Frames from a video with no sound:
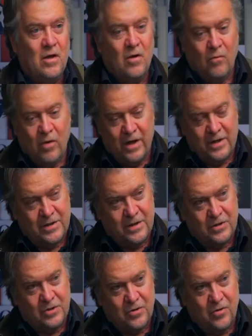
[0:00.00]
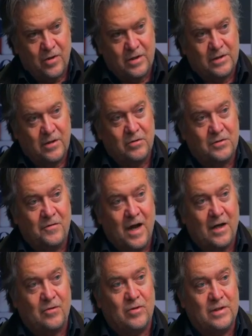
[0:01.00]
What is the concern is those
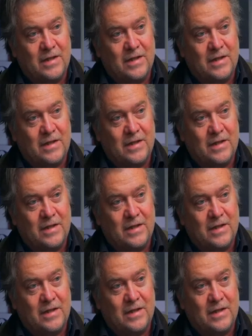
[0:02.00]
factories.